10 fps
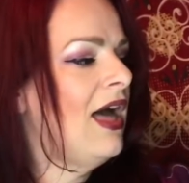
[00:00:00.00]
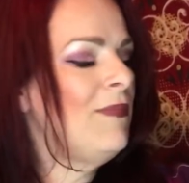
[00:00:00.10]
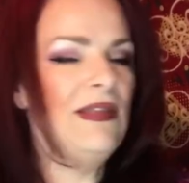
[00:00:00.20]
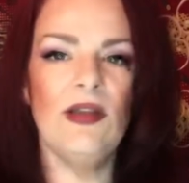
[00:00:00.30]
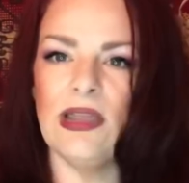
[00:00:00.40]

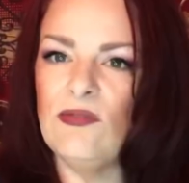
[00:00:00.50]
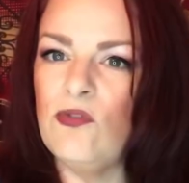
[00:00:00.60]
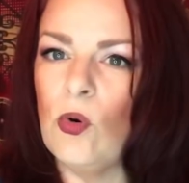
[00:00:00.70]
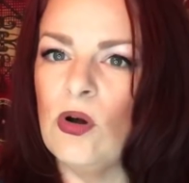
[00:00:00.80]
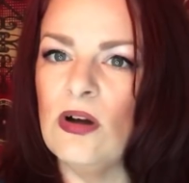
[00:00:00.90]
Be looking
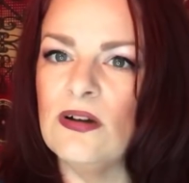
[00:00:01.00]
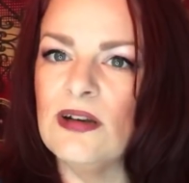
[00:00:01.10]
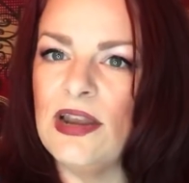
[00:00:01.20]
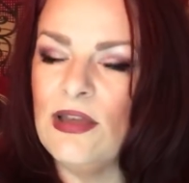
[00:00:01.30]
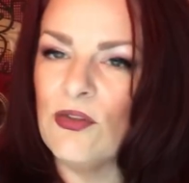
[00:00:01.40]
for
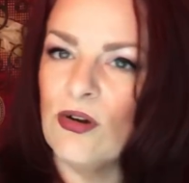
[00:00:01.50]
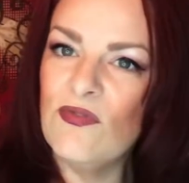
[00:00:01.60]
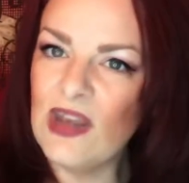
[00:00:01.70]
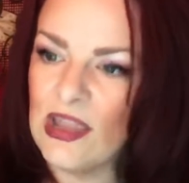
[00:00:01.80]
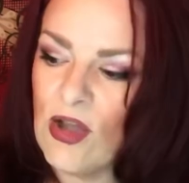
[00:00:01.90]
another
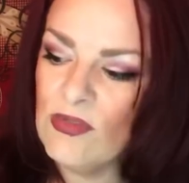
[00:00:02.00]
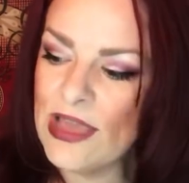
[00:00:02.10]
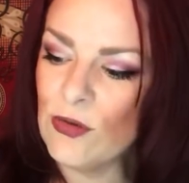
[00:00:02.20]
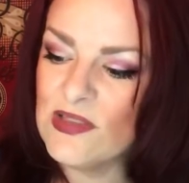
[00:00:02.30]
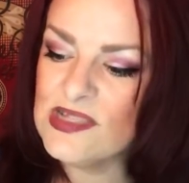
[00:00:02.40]
video
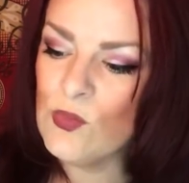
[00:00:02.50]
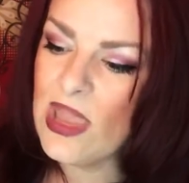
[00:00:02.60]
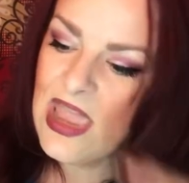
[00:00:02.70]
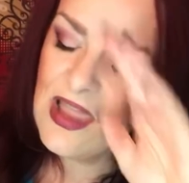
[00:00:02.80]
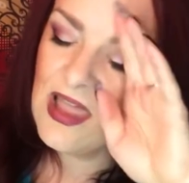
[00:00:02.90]
later this
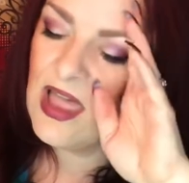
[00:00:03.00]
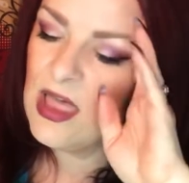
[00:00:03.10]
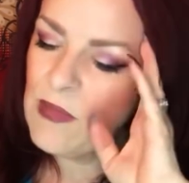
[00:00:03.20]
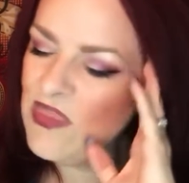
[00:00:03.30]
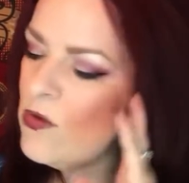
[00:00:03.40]
week.
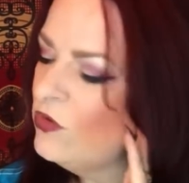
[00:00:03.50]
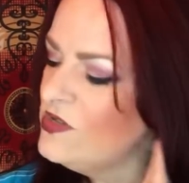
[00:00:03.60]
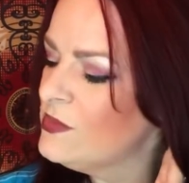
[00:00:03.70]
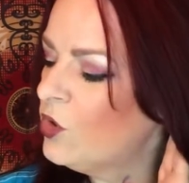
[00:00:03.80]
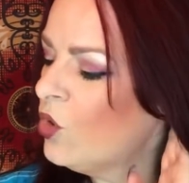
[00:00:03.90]
I think we'll do some